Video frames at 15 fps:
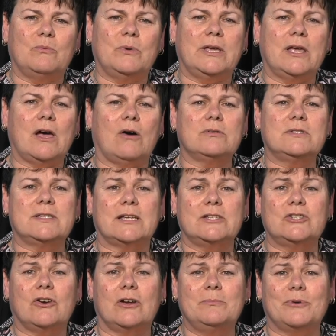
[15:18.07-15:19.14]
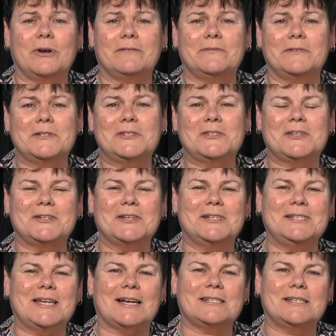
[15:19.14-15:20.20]
We hold sunshine breakfasts and
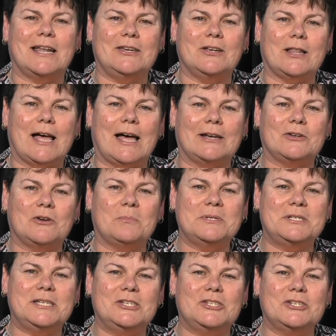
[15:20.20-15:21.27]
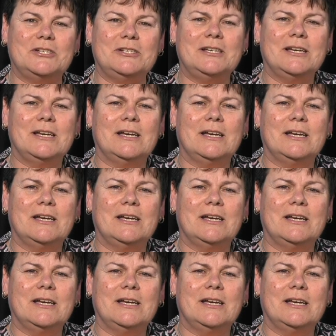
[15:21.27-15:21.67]
conduct an annual art competition,